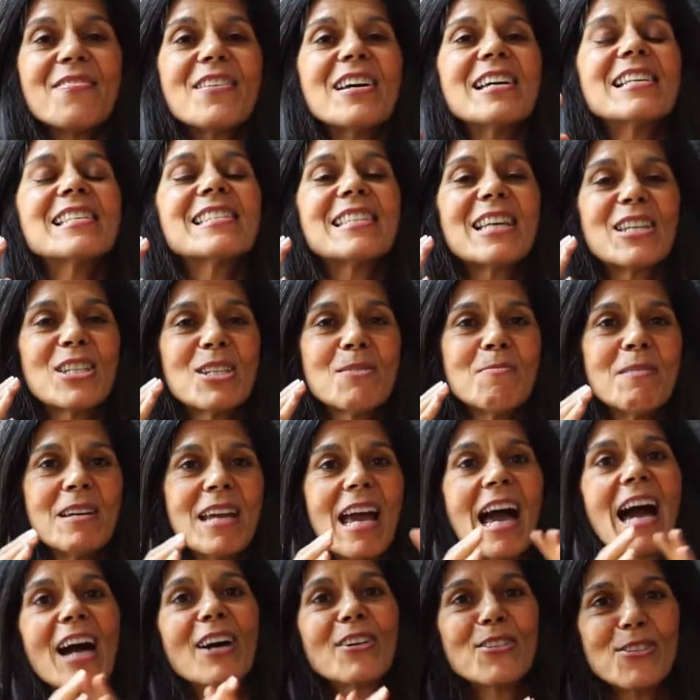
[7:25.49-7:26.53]
And they said to
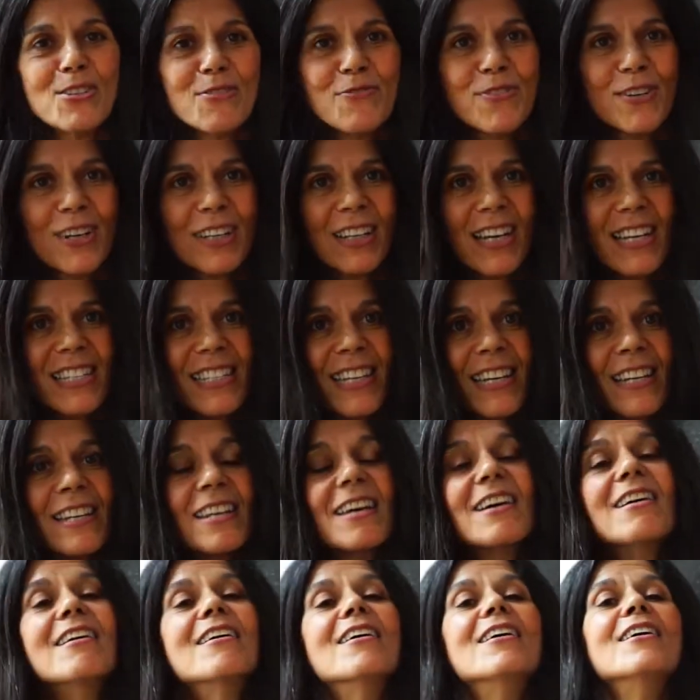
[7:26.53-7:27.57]
me, how do you feel? And I
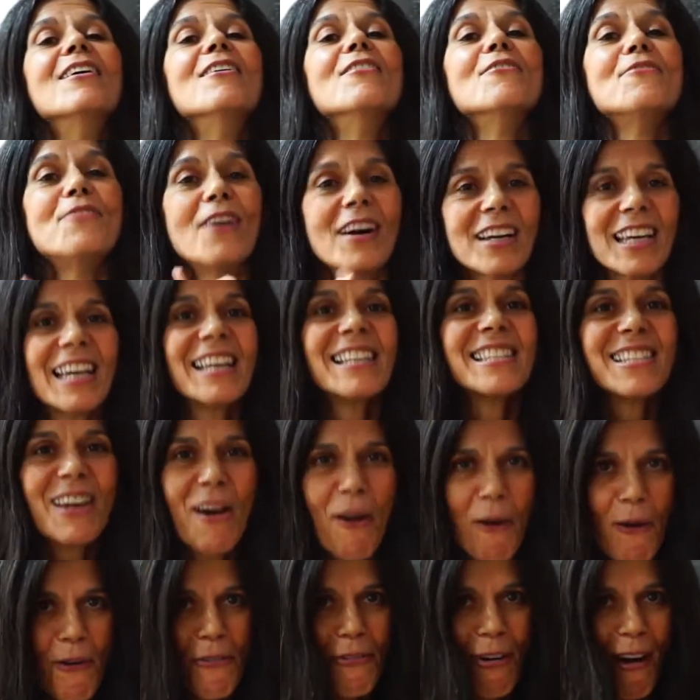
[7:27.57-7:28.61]
said, fucking
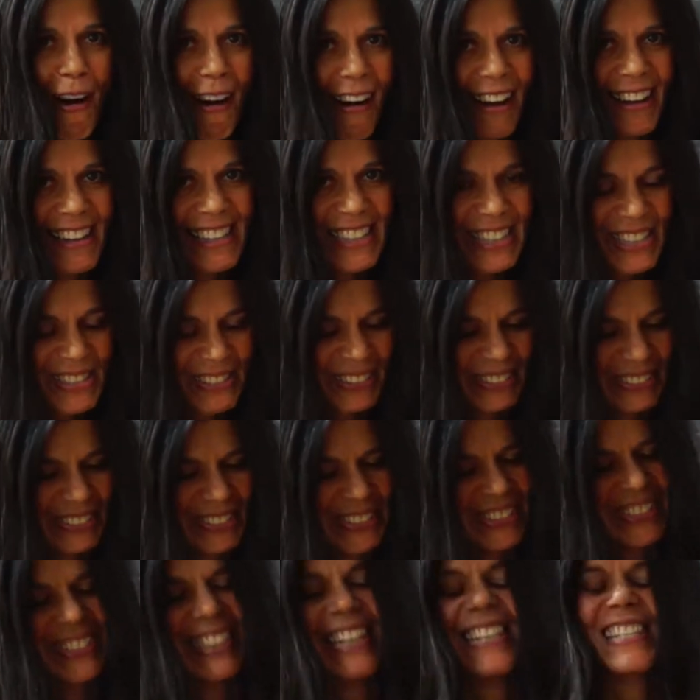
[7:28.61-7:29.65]
terrified.
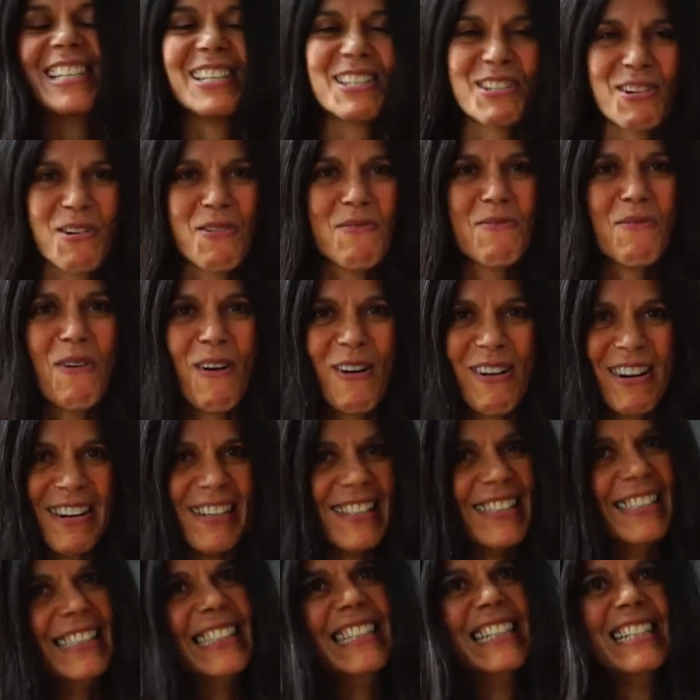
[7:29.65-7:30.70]
They said, don't
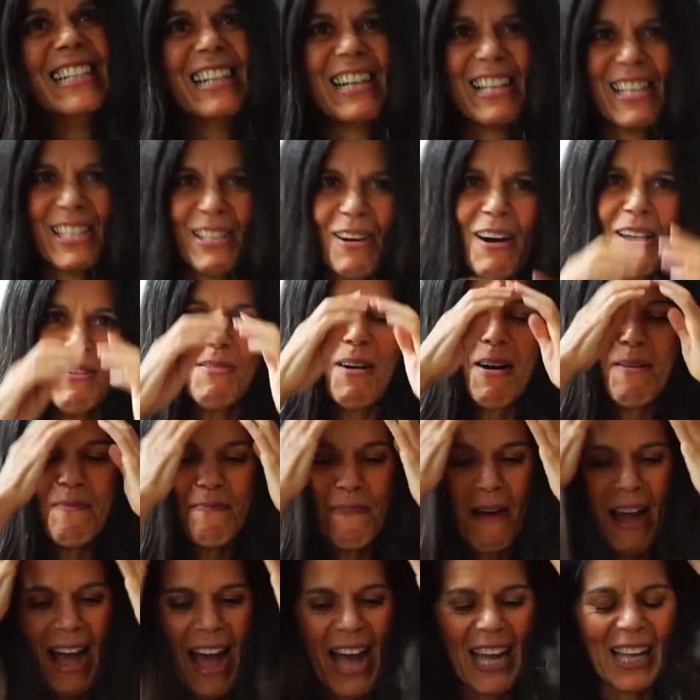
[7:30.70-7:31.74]
worry. So I
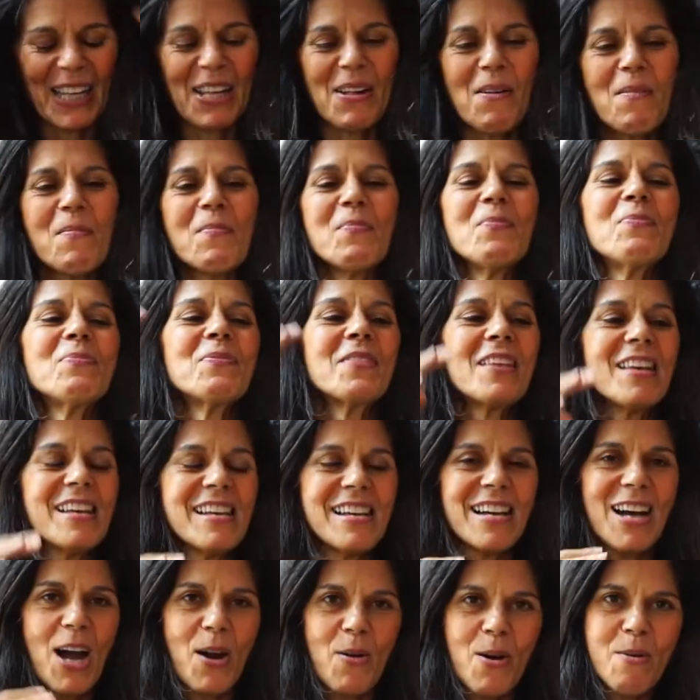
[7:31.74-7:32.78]
went back,
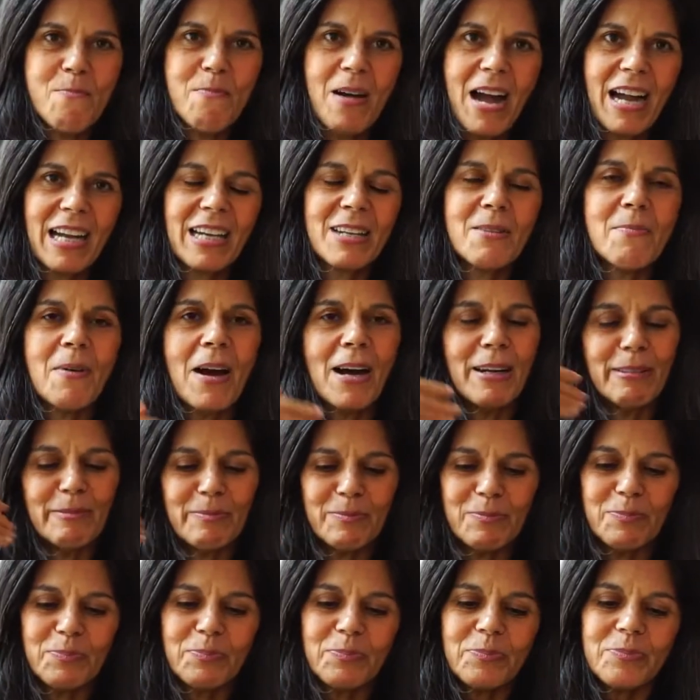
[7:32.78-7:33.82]
and
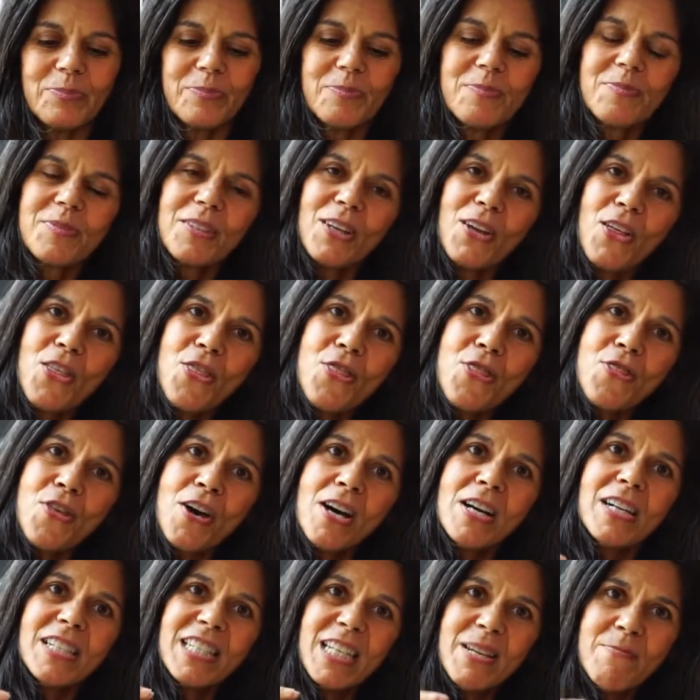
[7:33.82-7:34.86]
about
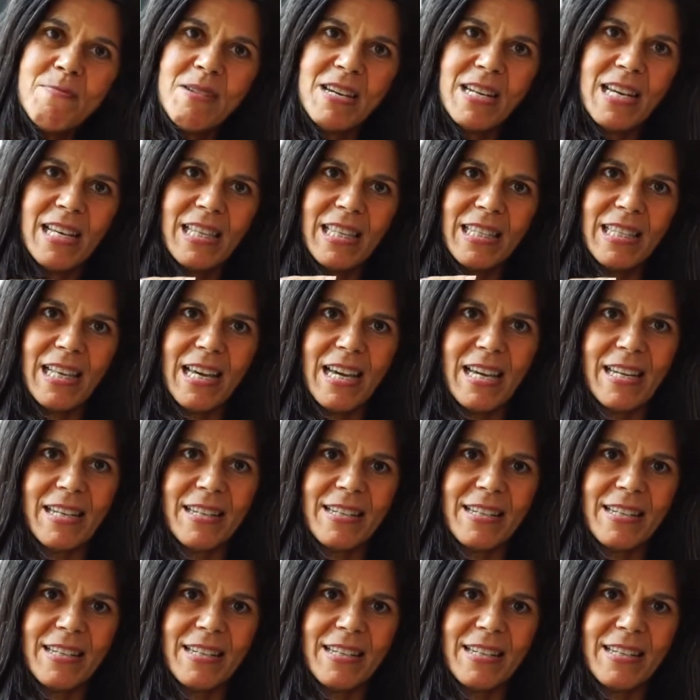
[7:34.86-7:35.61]
30 minutes